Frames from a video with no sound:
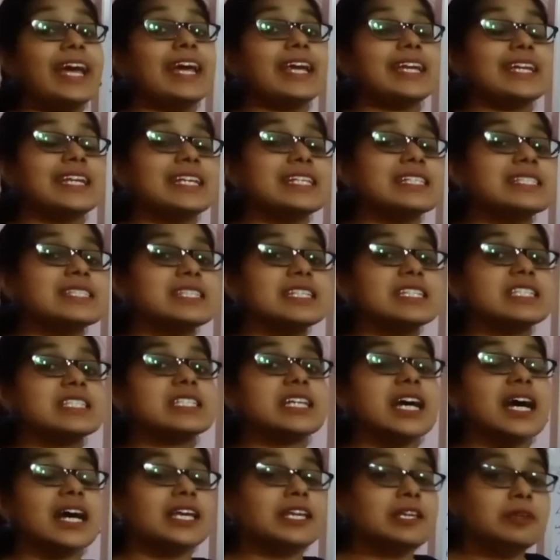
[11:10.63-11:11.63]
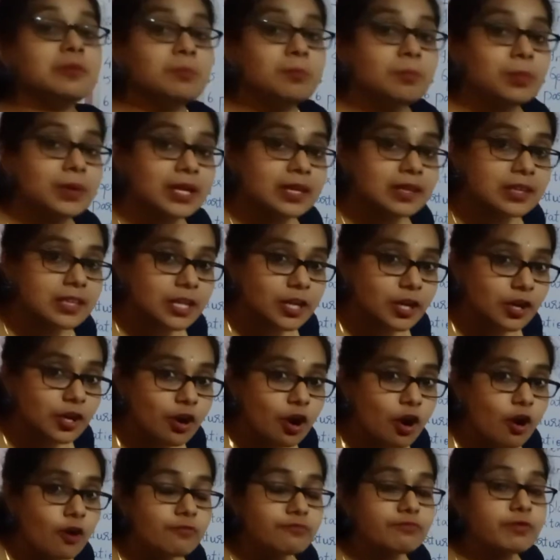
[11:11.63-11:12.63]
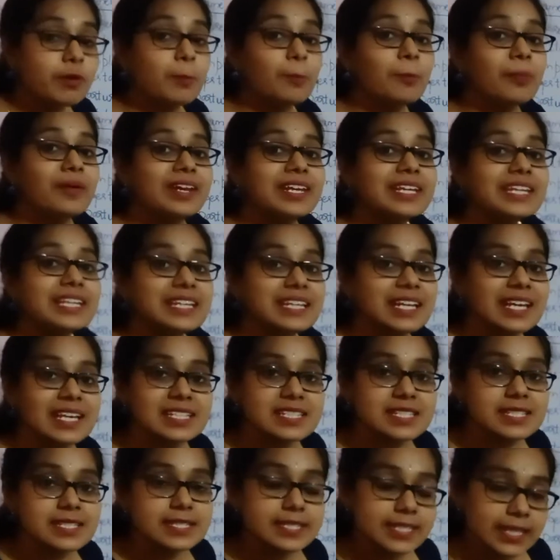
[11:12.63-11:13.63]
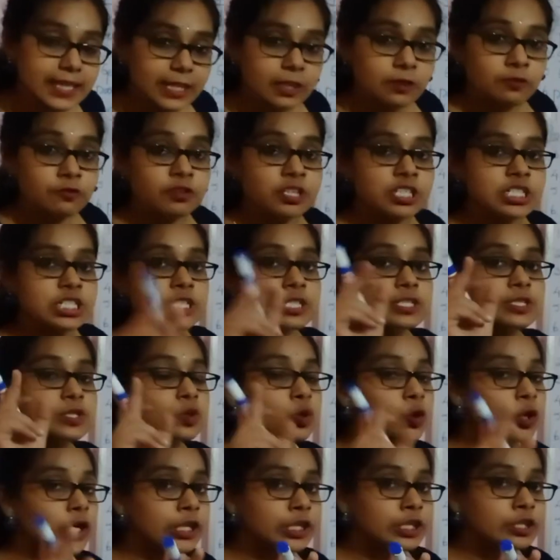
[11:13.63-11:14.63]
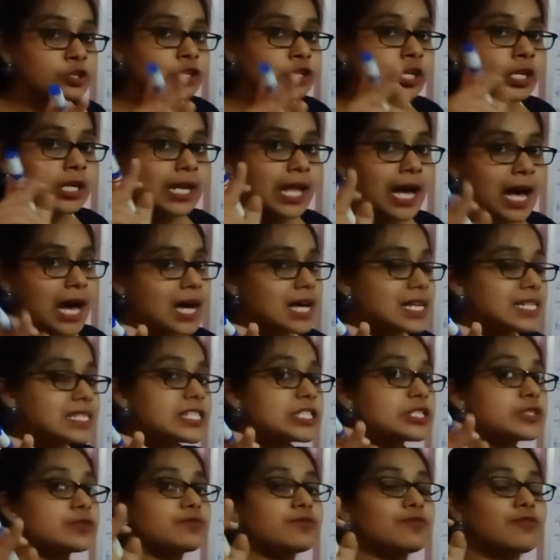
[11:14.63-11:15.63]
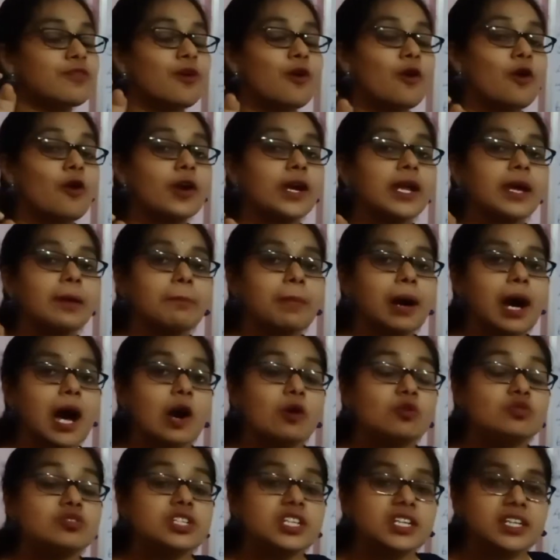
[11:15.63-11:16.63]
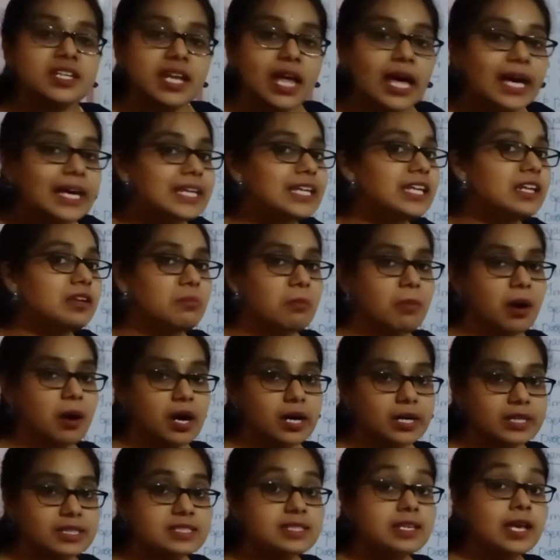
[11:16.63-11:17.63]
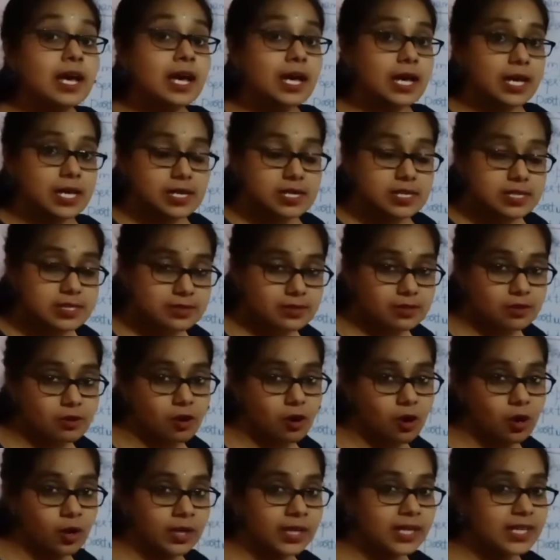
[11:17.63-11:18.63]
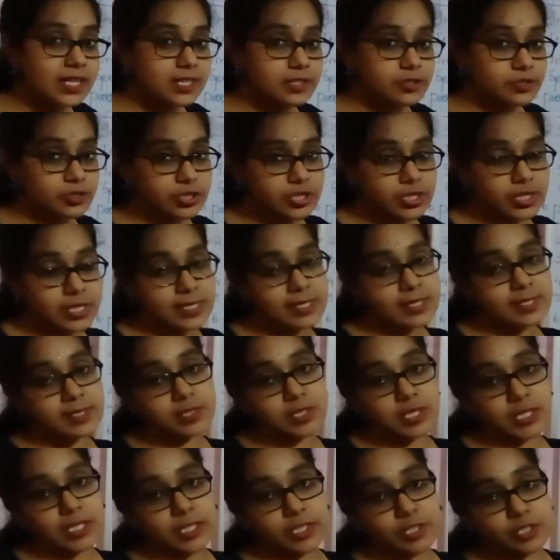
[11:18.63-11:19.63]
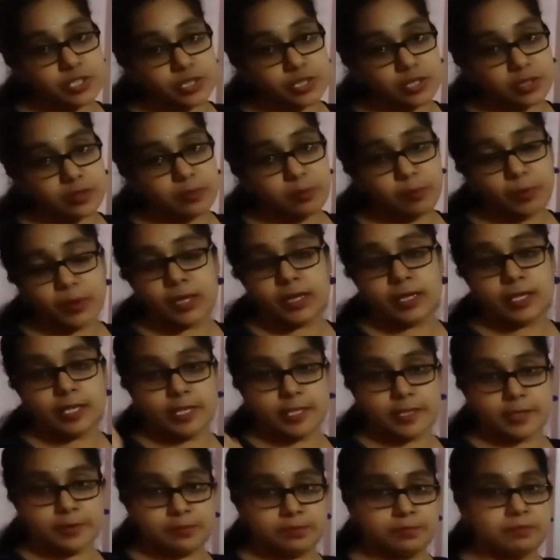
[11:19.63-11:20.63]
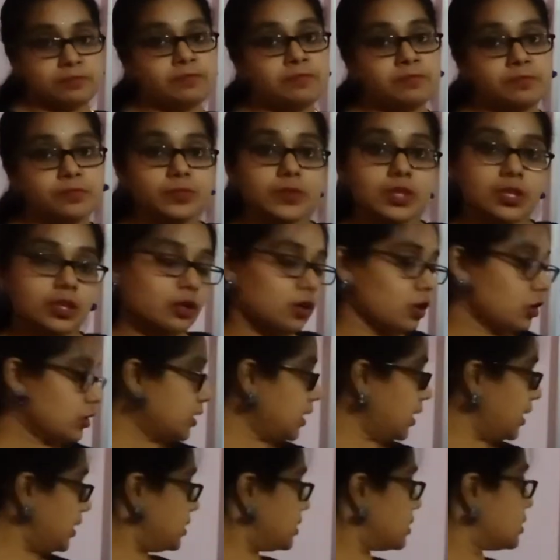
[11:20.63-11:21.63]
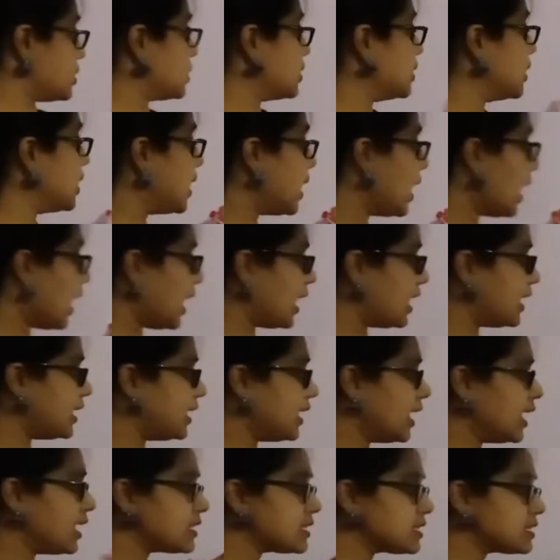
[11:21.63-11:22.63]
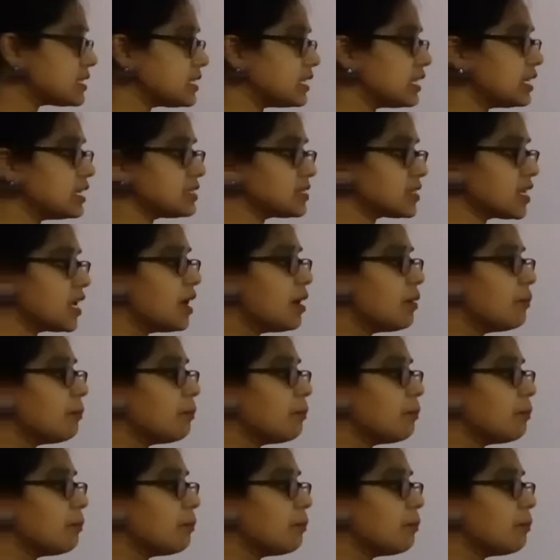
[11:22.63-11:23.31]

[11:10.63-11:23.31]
It is the time period of pregnancy which is going to last for about 9 months is called gestation period. Got it? And next is